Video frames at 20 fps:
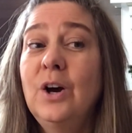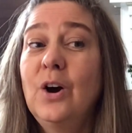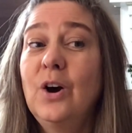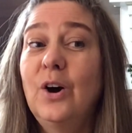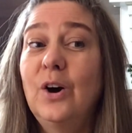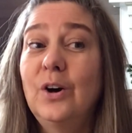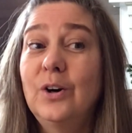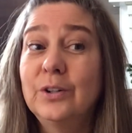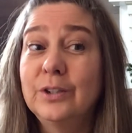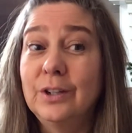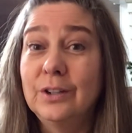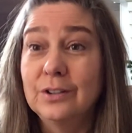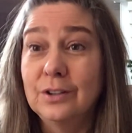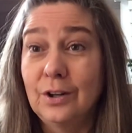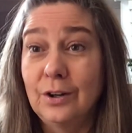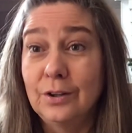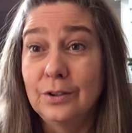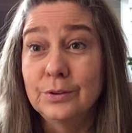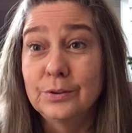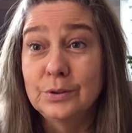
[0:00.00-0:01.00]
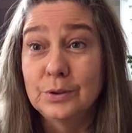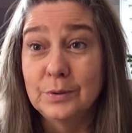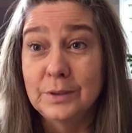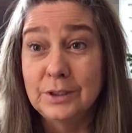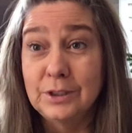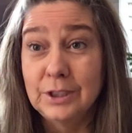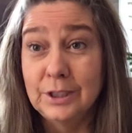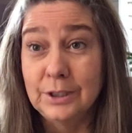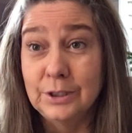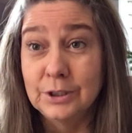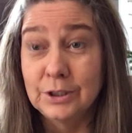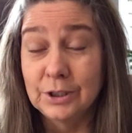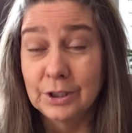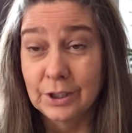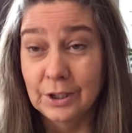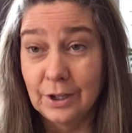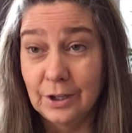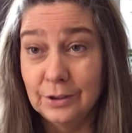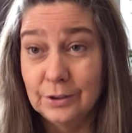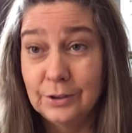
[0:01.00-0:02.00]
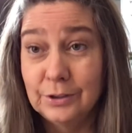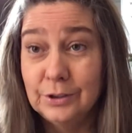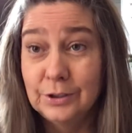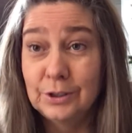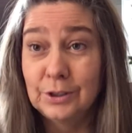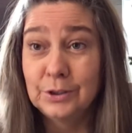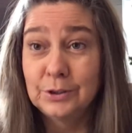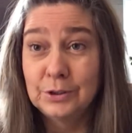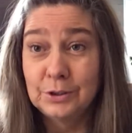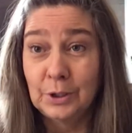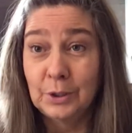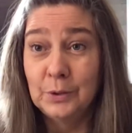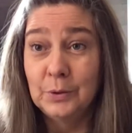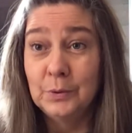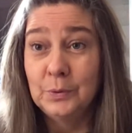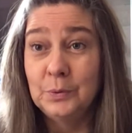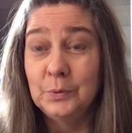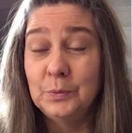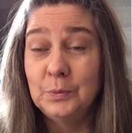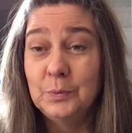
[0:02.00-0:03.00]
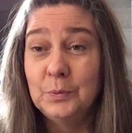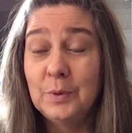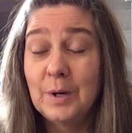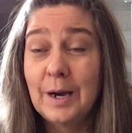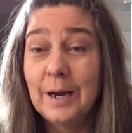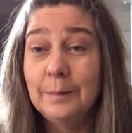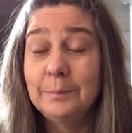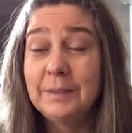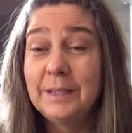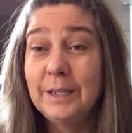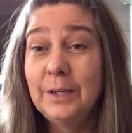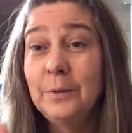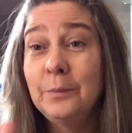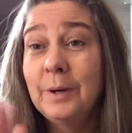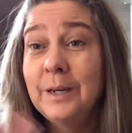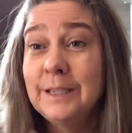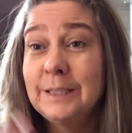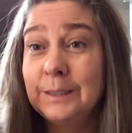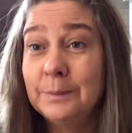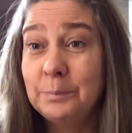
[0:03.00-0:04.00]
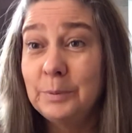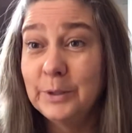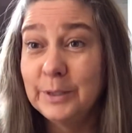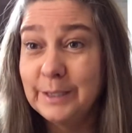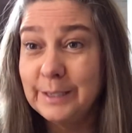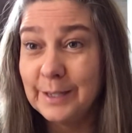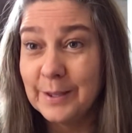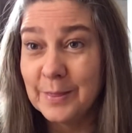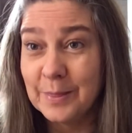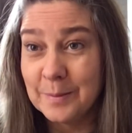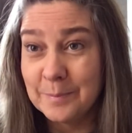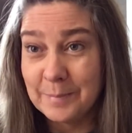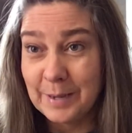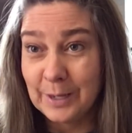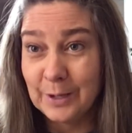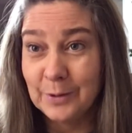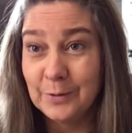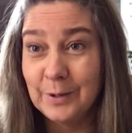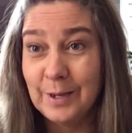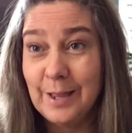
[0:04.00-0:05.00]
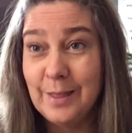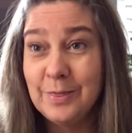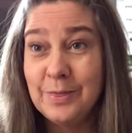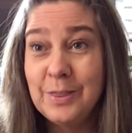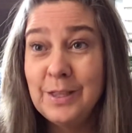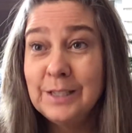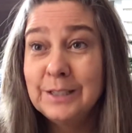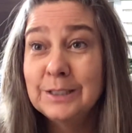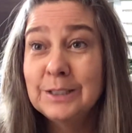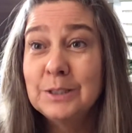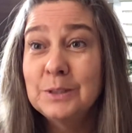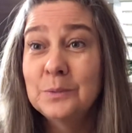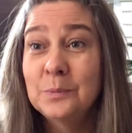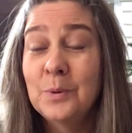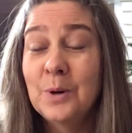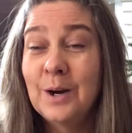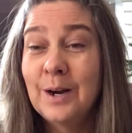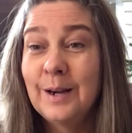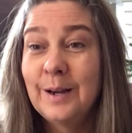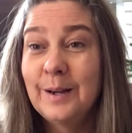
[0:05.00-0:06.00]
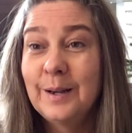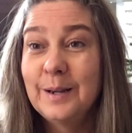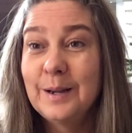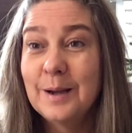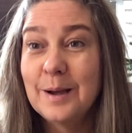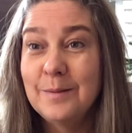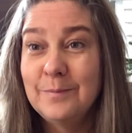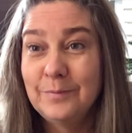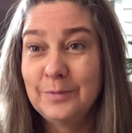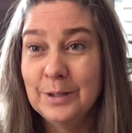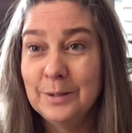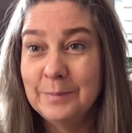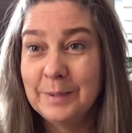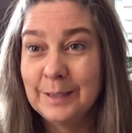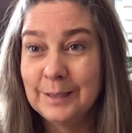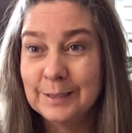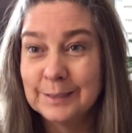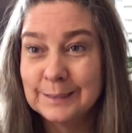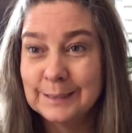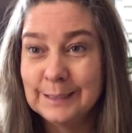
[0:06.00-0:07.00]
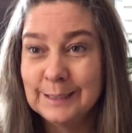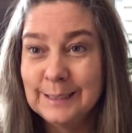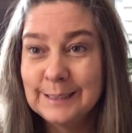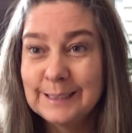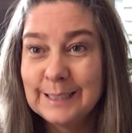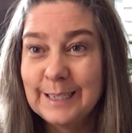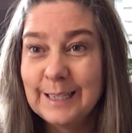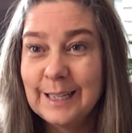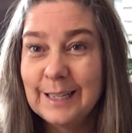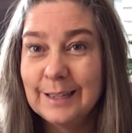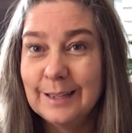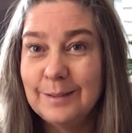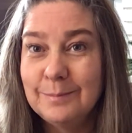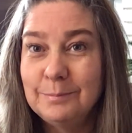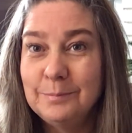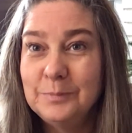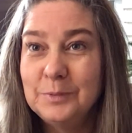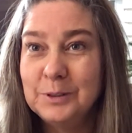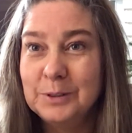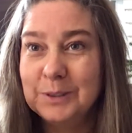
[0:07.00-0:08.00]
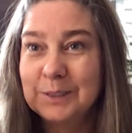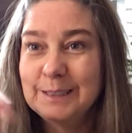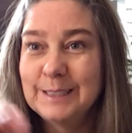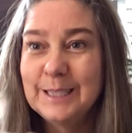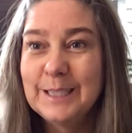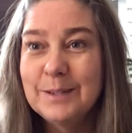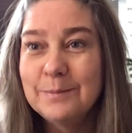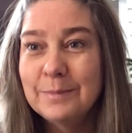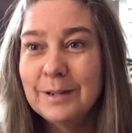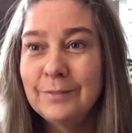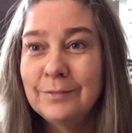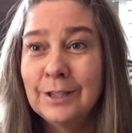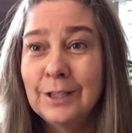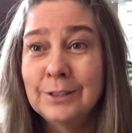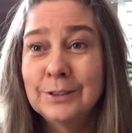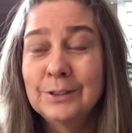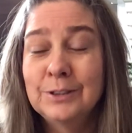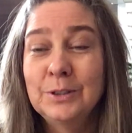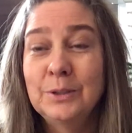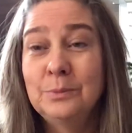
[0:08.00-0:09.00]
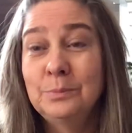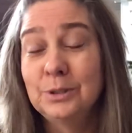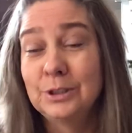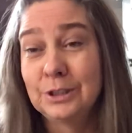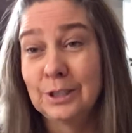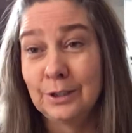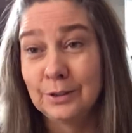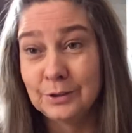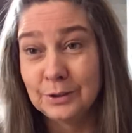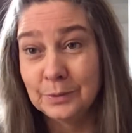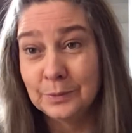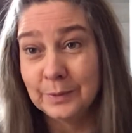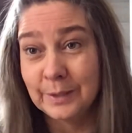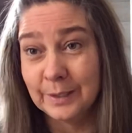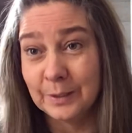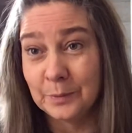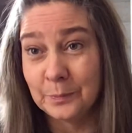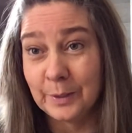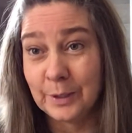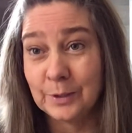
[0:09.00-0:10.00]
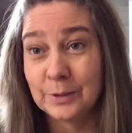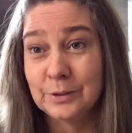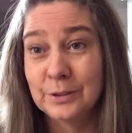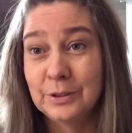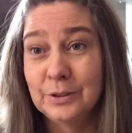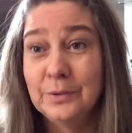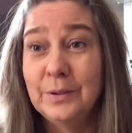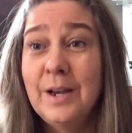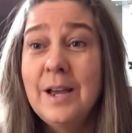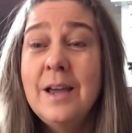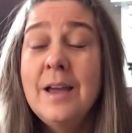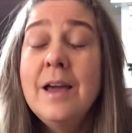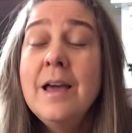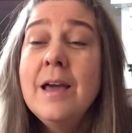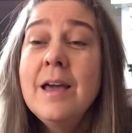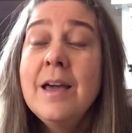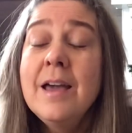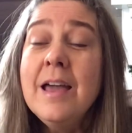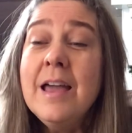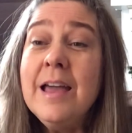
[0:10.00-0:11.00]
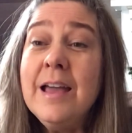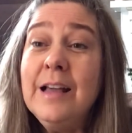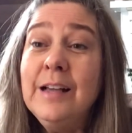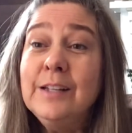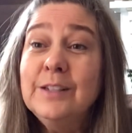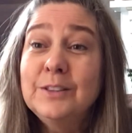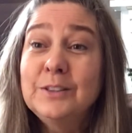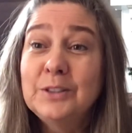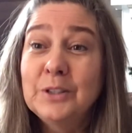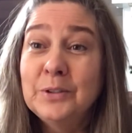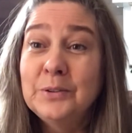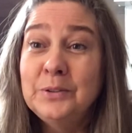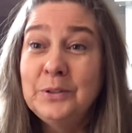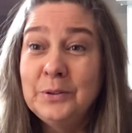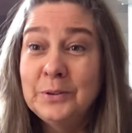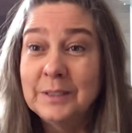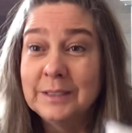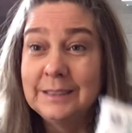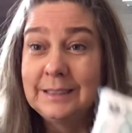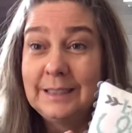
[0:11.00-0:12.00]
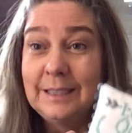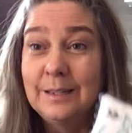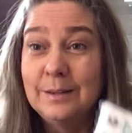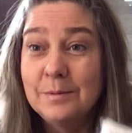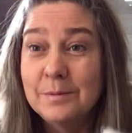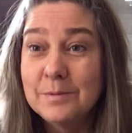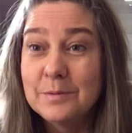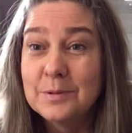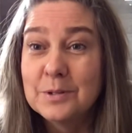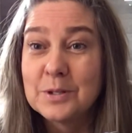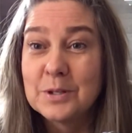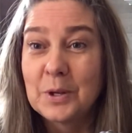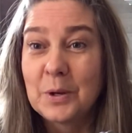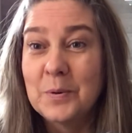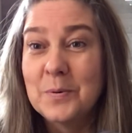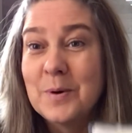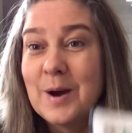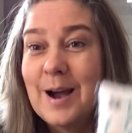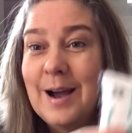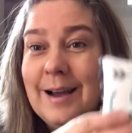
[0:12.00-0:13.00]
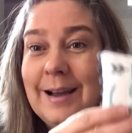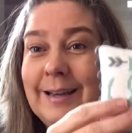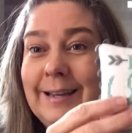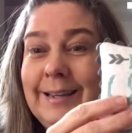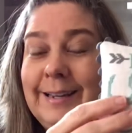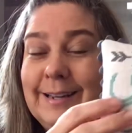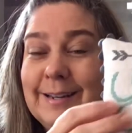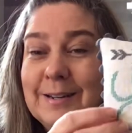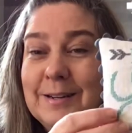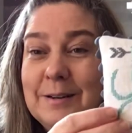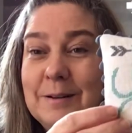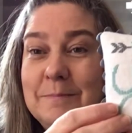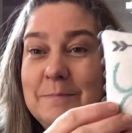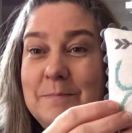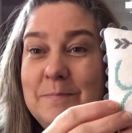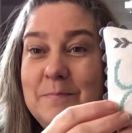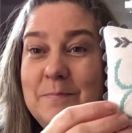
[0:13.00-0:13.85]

all year long, so I changed the colors. So I'm getting ready to put it in the mail. And this is why I'm filming this little tiny clip to stick in my floss tube, which I'll do in a week or two, so you can see it. So I, um,